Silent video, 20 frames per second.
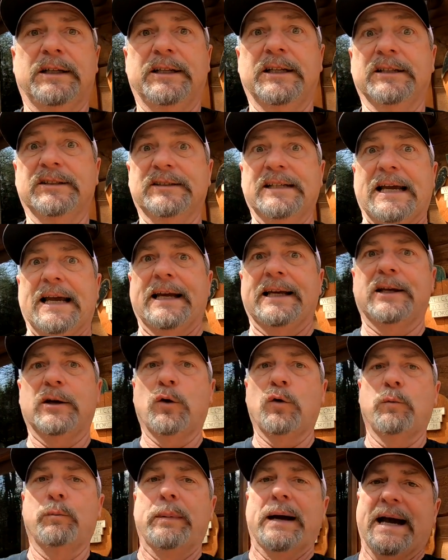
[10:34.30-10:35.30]
does that
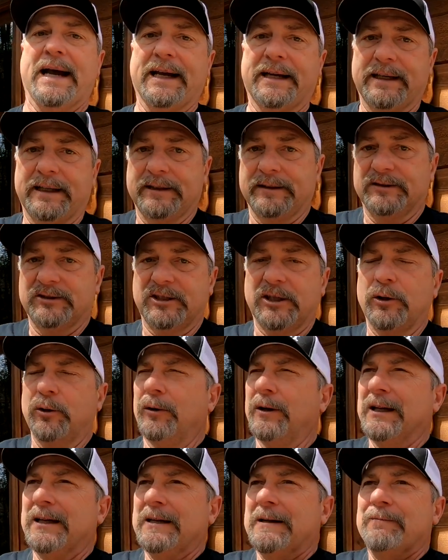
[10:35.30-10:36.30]
go back? And
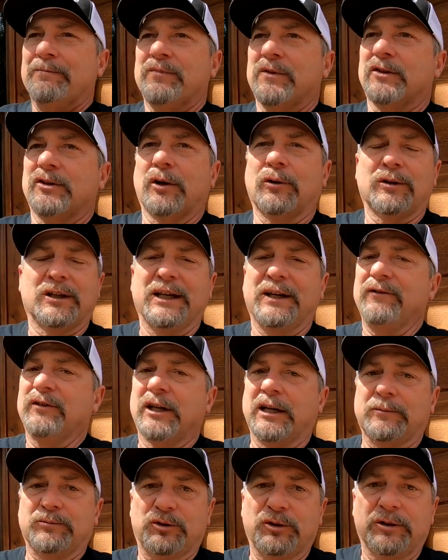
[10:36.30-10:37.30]
so don't leave
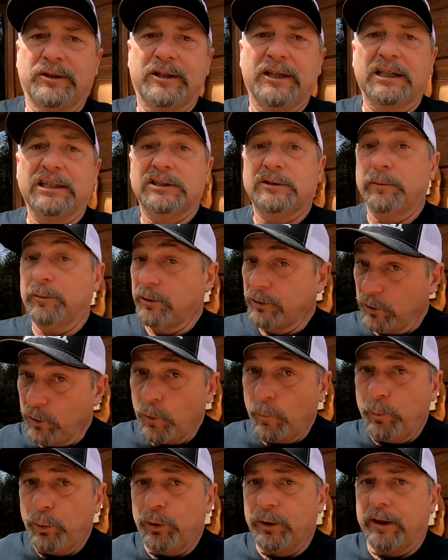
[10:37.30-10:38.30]
it up to the customer.
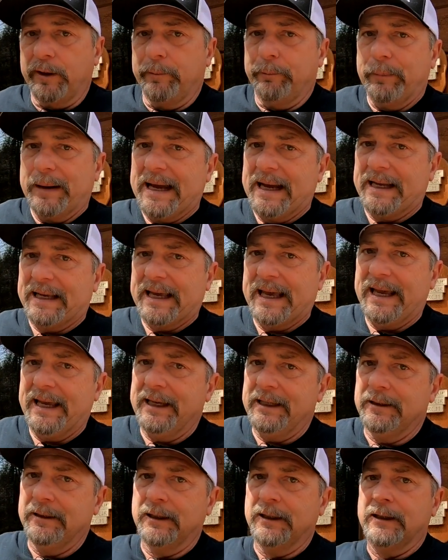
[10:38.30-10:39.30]
You put it back,
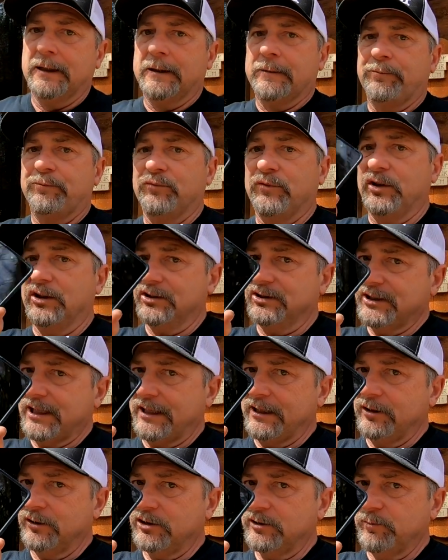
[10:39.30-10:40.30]
and just
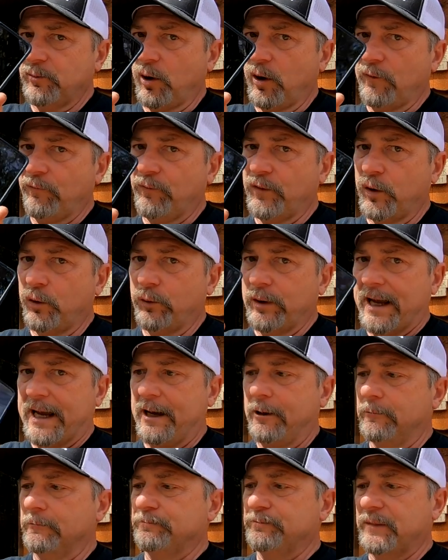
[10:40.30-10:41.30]
take your smartphone
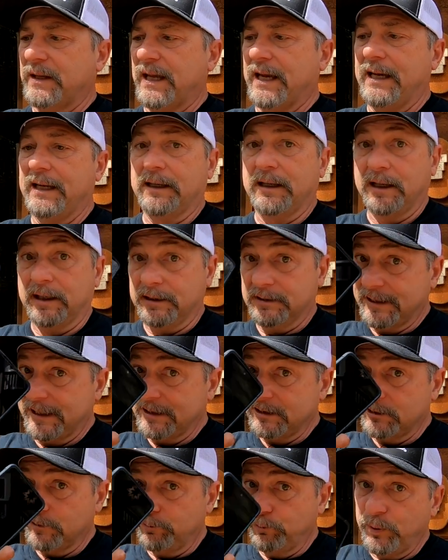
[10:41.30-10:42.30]
out and
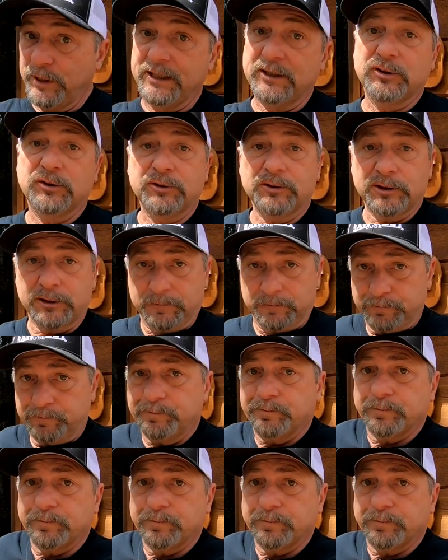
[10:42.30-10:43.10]
take some pictures,